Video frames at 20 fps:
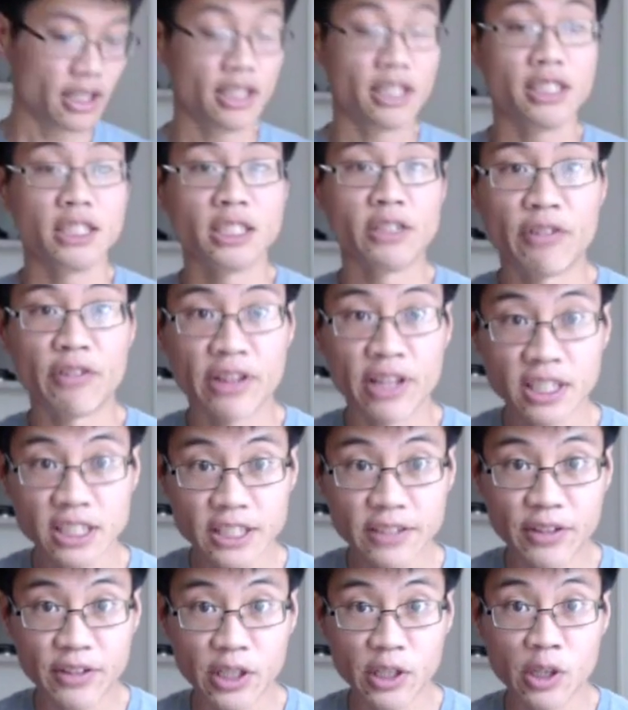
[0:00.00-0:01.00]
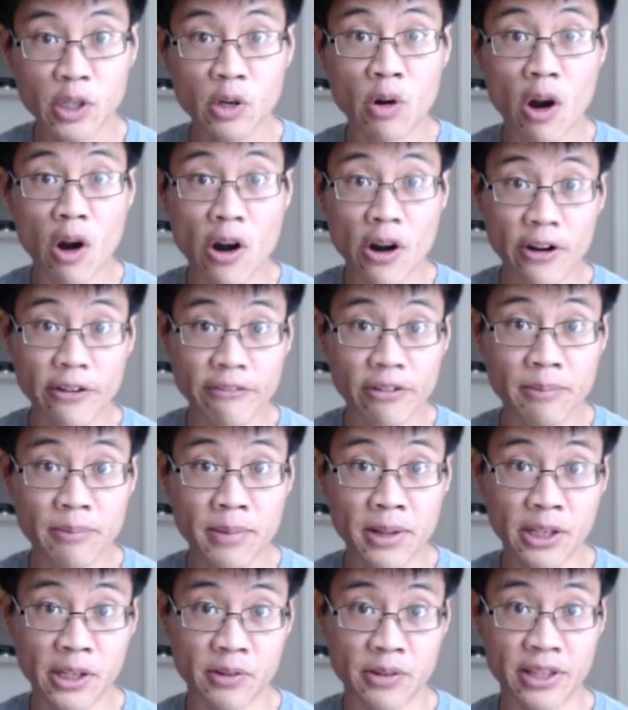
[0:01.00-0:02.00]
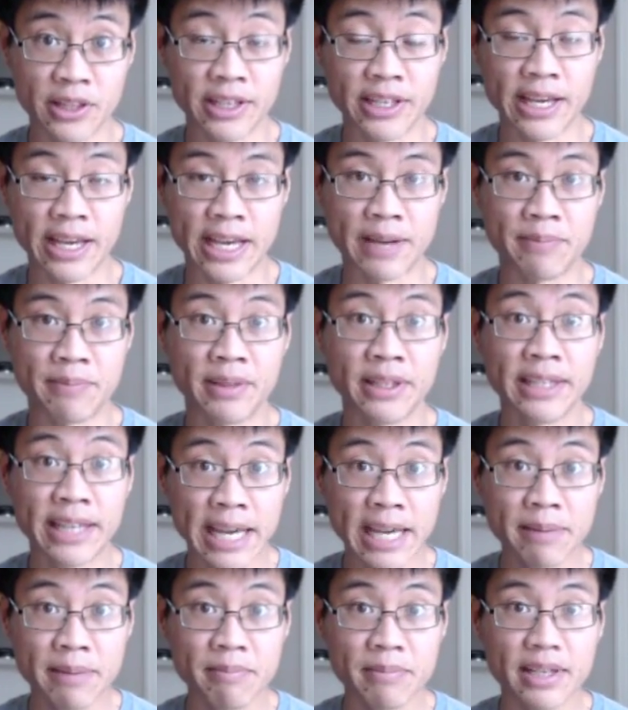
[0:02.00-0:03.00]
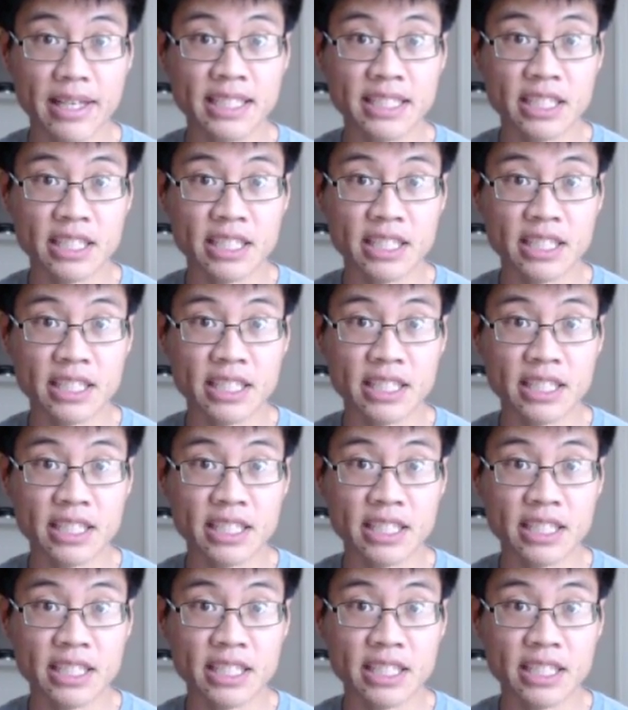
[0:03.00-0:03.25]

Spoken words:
So for those of you who aren't familiar with the game is a